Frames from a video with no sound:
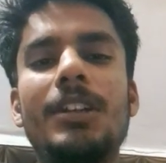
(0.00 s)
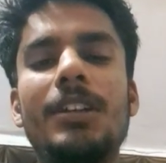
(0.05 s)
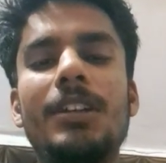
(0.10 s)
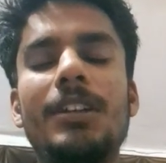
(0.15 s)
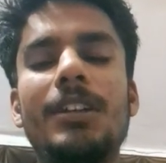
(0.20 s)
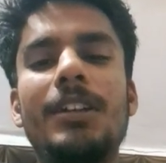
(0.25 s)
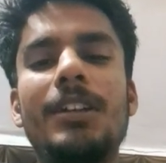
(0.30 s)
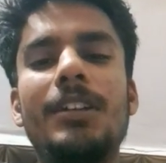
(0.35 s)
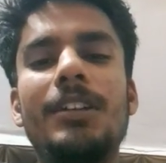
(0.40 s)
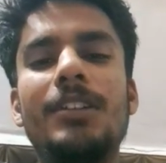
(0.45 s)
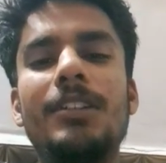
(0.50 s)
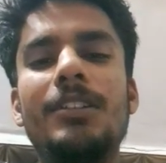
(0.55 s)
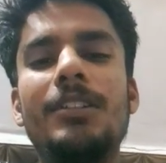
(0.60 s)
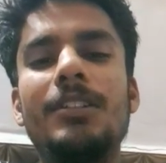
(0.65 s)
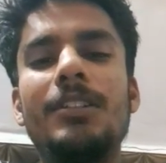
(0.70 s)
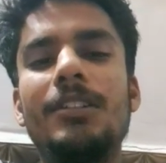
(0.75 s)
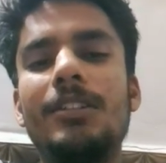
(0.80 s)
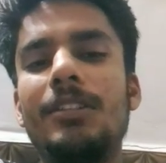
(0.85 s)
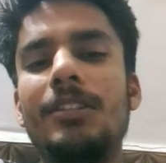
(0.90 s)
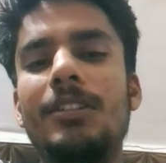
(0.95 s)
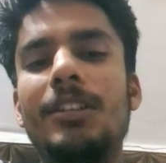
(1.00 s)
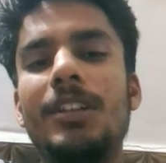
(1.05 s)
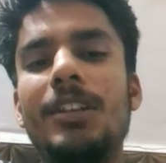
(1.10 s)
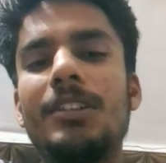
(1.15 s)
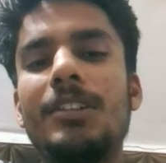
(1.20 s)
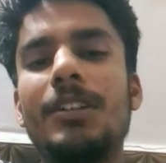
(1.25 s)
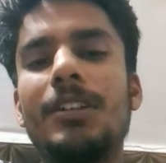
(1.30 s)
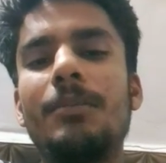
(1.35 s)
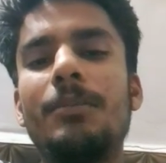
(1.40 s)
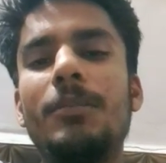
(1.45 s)
And the
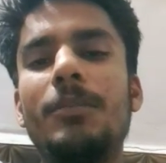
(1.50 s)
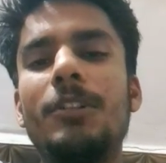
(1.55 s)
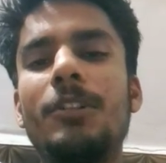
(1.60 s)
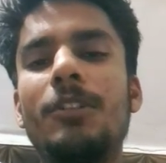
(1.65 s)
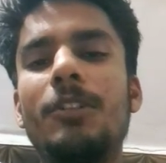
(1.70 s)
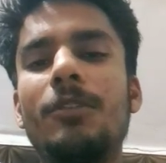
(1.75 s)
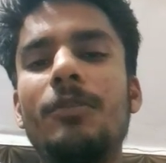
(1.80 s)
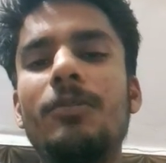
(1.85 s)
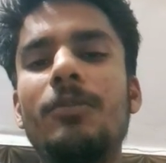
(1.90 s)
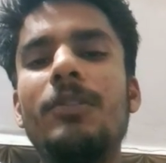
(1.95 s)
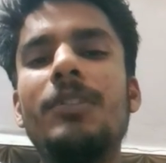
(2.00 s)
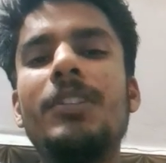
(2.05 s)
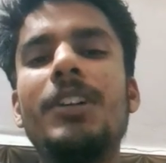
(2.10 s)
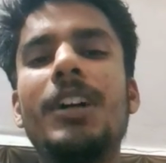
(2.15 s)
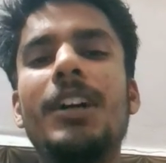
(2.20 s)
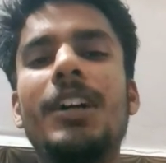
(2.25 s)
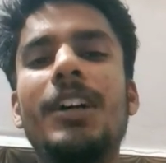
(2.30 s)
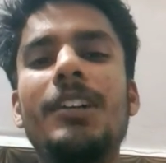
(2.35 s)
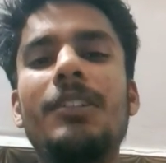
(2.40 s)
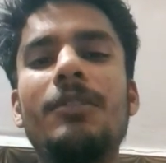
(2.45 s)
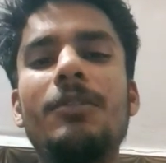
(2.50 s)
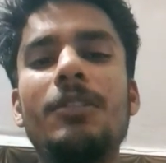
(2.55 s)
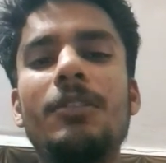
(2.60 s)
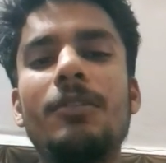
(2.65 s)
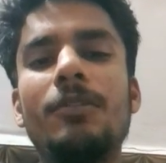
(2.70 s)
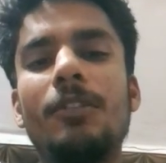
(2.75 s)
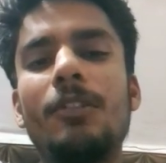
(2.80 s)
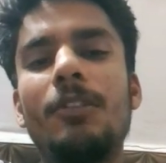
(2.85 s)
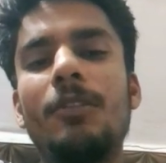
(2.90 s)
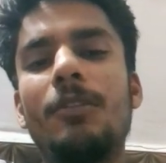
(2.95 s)
example of the hardware
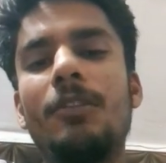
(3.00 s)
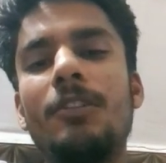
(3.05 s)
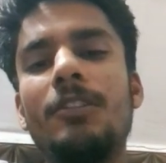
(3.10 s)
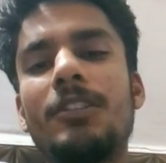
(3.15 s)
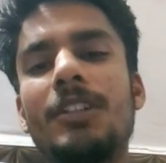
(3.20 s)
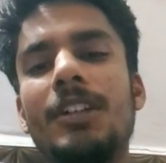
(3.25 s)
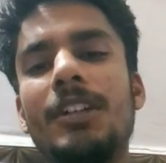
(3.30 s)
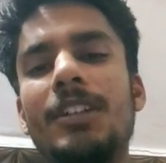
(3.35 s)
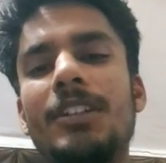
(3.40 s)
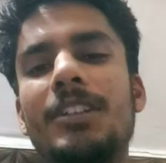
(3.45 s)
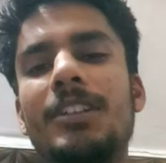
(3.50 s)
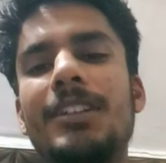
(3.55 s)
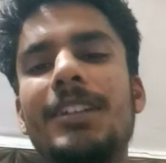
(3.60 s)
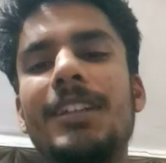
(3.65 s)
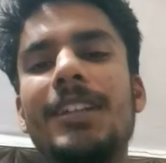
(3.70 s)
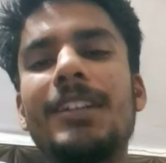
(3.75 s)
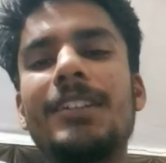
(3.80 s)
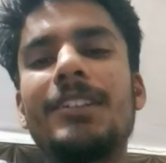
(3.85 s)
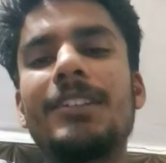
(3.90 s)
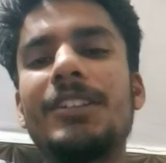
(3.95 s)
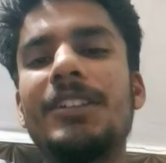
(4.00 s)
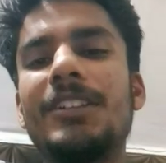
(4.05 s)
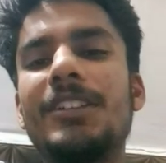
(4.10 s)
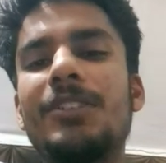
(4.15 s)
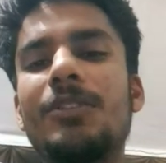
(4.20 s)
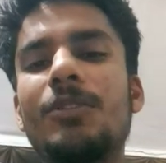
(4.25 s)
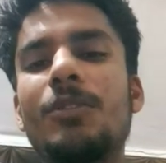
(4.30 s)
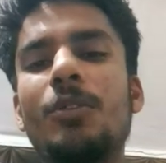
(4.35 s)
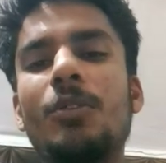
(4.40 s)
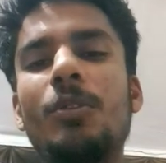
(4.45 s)
firewalls are like
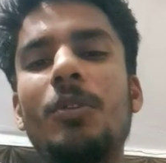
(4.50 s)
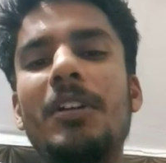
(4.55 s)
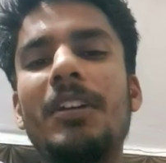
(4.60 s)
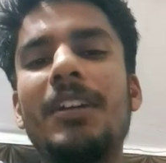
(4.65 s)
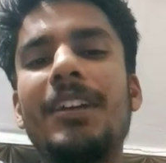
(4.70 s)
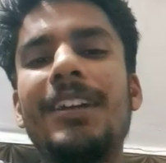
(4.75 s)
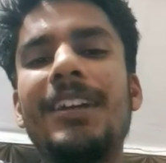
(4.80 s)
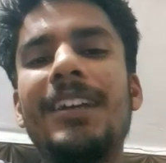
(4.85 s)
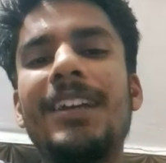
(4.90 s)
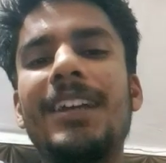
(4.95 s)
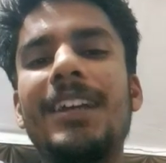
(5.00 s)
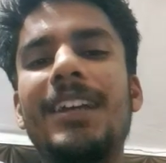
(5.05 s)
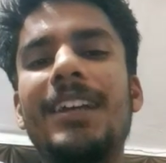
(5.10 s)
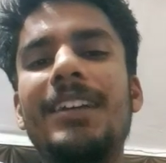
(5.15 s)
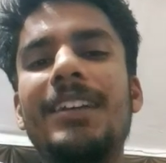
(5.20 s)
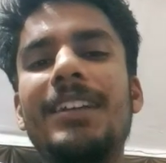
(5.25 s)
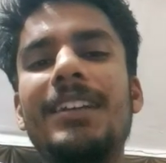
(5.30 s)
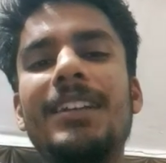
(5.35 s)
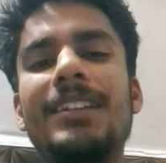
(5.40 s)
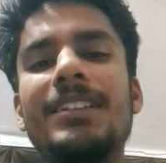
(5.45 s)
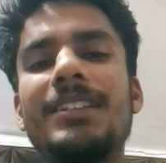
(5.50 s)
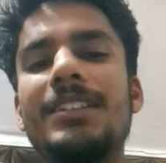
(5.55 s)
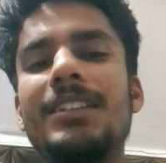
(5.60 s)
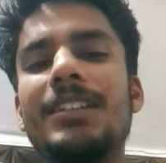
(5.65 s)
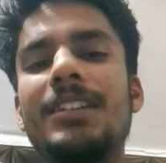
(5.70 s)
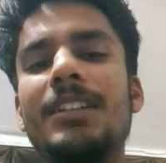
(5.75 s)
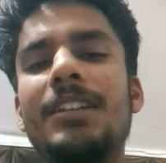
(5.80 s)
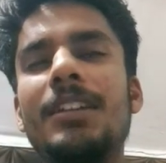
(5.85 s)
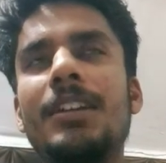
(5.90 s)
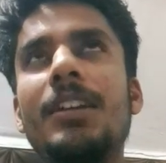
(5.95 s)
Cisco
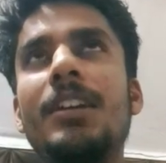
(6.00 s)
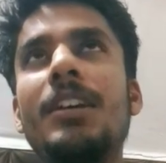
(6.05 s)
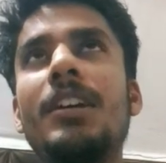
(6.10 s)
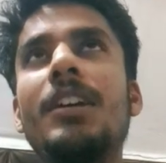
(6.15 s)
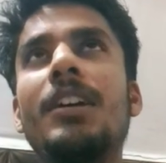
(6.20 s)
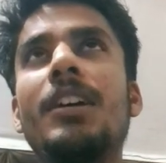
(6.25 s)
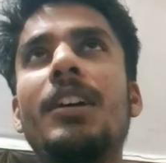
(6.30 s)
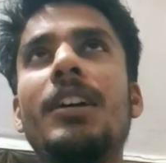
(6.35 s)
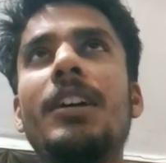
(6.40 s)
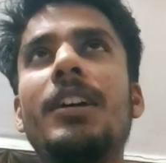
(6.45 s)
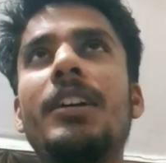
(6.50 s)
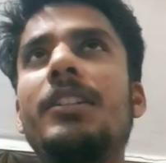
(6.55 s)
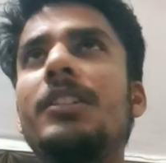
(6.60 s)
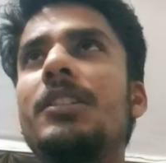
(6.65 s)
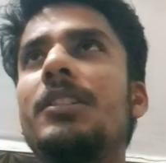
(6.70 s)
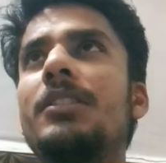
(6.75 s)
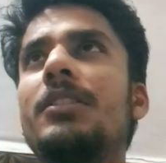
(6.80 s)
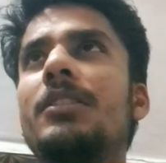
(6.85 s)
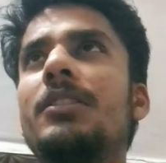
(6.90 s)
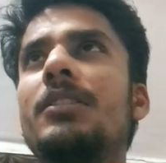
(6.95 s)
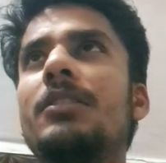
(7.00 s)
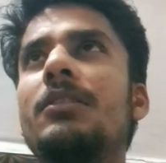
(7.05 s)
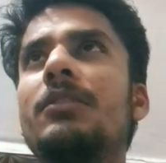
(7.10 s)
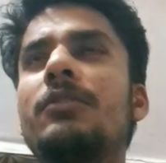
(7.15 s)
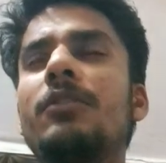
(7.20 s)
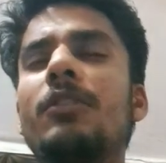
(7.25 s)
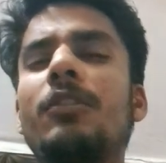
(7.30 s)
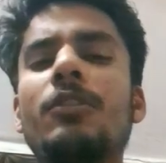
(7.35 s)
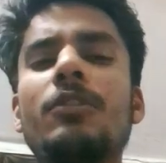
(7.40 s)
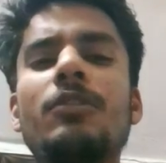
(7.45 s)
ASA and
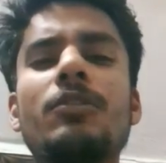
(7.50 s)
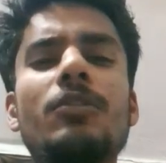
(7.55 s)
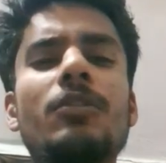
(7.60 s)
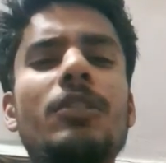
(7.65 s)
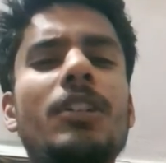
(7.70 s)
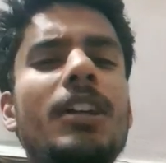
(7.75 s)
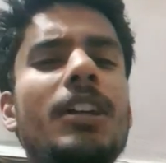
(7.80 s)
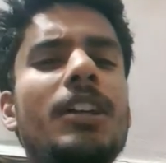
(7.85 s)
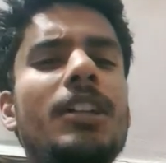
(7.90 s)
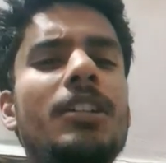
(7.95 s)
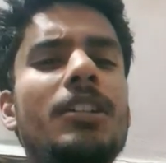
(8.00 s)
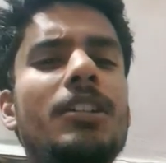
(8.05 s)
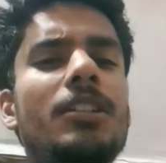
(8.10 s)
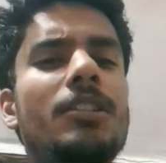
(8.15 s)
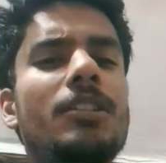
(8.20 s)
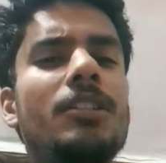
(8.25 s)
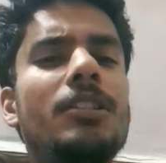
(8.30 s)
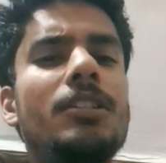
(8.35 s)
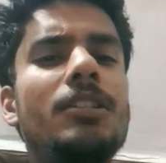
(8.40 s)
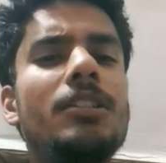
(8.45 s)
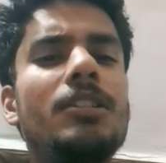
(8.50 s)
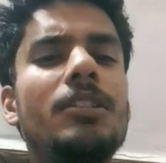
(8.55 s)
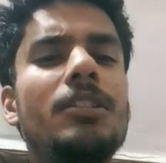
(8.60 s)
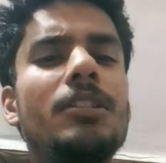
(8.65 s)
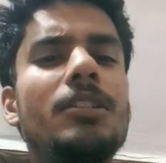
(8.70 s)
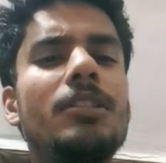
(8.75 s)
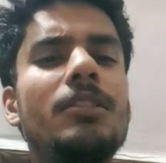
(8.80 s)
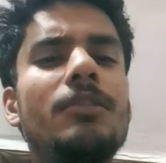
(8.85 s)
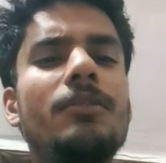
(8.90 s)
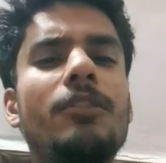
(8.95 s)
Fortunite,
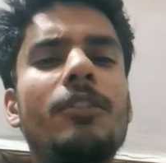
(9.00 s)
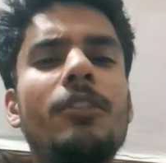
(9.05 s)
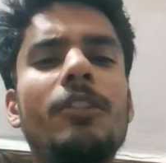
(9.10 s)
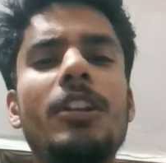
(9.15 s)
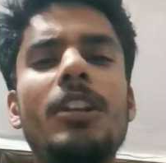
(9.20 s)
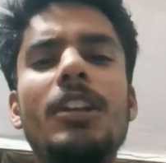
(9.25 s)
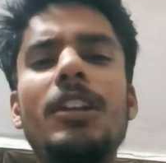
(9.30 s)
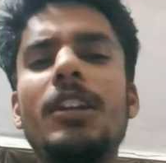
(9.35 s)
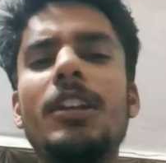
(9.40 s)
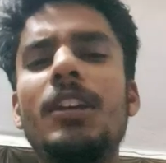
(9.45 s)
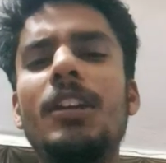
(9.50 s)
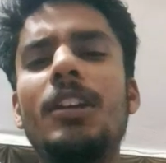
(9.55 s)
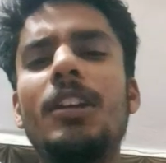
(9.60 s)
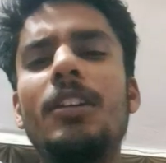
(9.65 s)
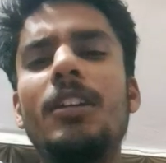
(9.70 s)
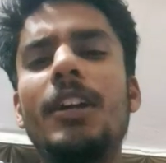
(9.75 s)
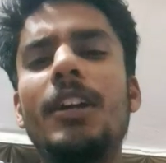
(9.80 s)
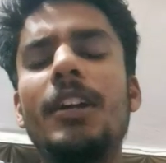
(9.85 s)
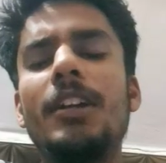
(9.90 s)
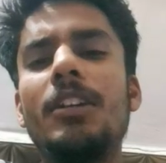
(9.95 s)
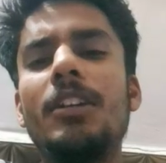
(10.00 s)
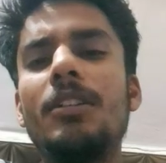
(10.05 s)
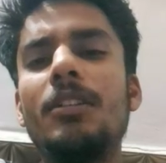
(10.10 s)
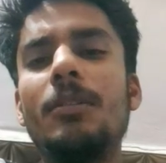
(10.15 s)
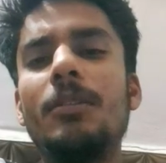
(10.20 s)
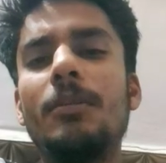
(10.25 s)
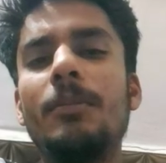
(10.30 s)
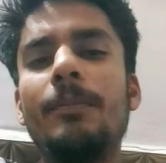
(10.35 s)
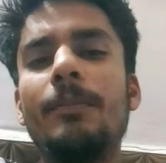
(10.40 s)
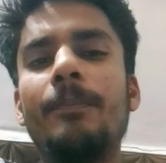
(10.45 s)
Fortigale, and